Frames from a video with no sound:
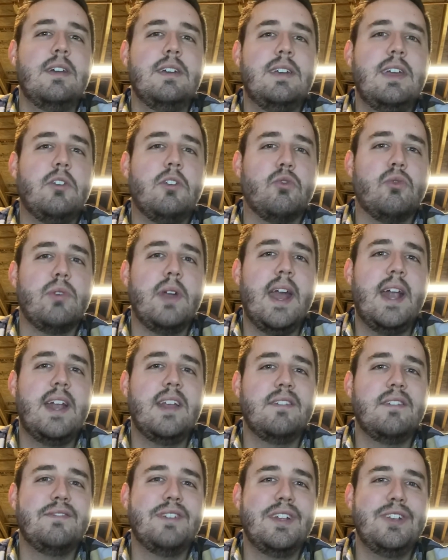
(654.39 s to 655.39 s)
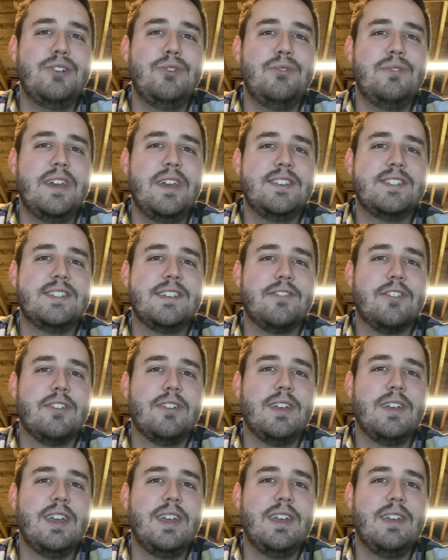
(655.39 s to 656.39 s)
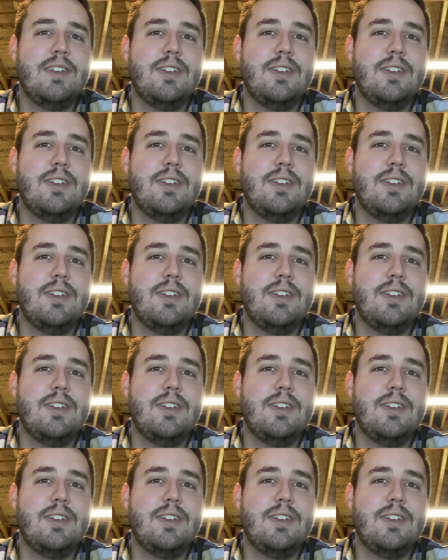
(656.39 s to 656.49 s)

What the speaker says: get creative and do things differently.